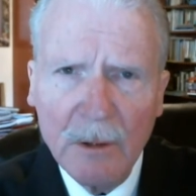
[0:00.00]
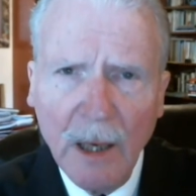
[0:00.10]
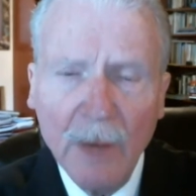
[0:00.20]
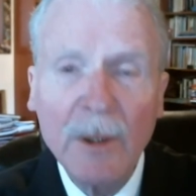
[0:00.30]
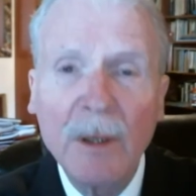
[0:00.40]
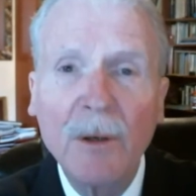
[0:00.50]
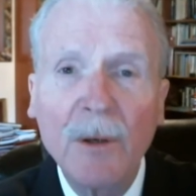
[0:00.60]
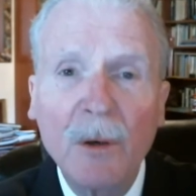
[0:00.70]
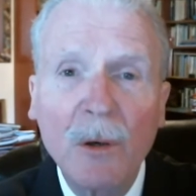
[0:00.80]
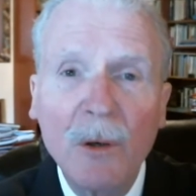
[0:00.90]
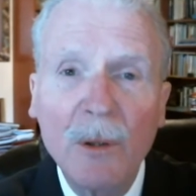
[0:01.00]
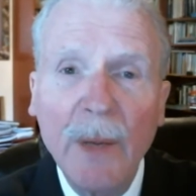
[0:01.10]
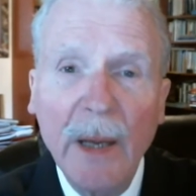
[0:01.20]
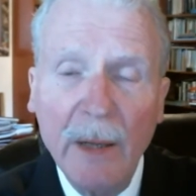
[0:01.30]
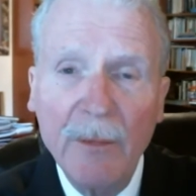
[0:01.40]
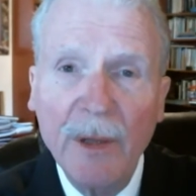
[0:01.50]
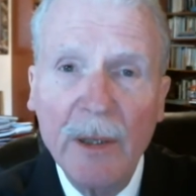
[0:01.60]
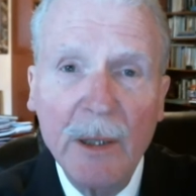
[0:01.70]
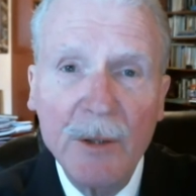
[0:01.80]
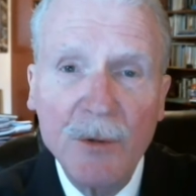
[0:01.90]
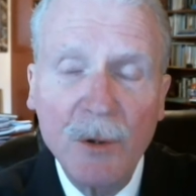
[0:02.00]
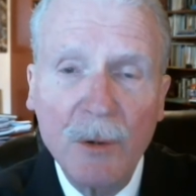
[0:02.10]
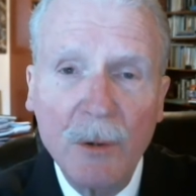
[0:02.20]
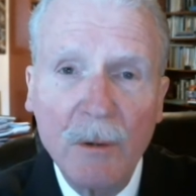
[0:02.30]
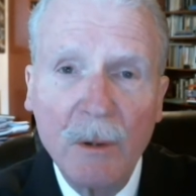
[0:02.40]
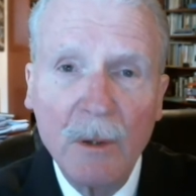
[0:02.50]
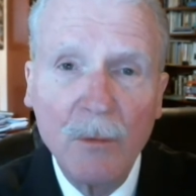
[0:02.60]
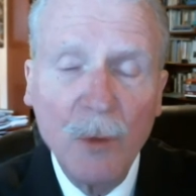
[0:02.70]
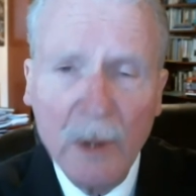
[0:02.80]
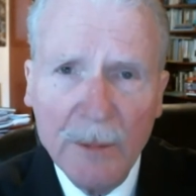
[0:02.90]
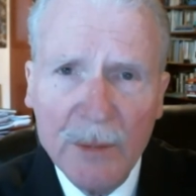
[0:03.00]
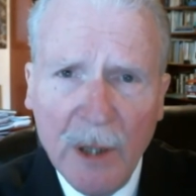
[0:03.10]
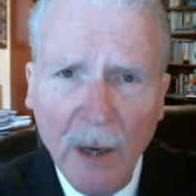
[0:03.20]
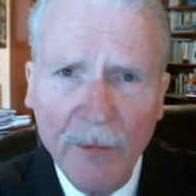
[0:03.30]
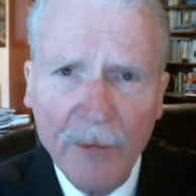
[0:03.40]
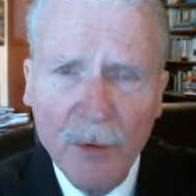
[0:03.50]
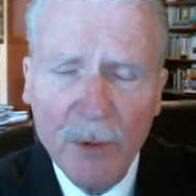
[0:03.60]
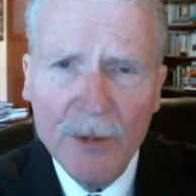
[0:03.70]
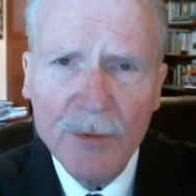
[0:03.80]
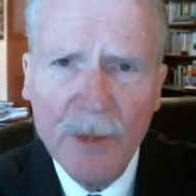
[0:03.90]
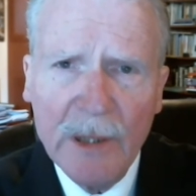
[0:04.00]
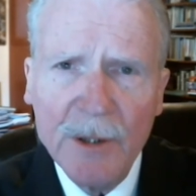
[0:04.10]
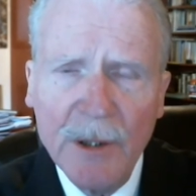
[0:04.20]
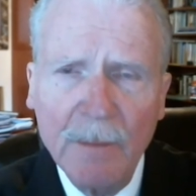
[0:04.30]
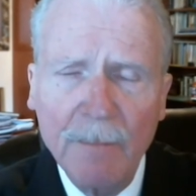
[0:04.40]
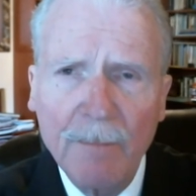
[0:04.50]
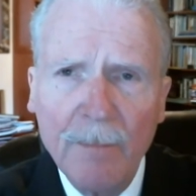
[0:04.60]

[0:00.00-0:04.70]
How did it occur to man that he should rule himself through his reason?